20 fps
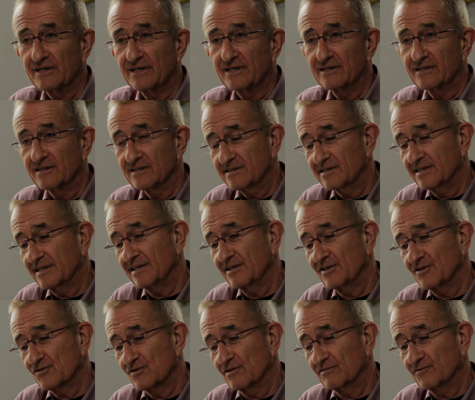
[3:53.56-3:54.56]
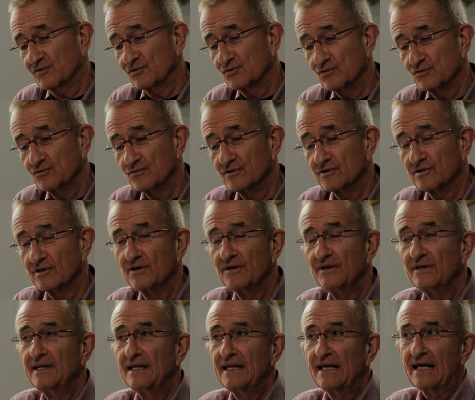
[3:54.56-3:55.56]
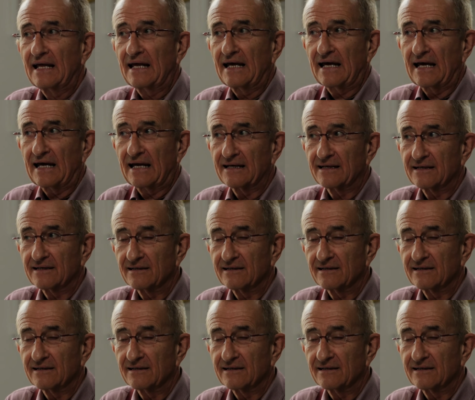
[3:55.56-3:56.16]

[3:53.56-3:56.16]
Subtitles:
in the cities of the Ruhr. And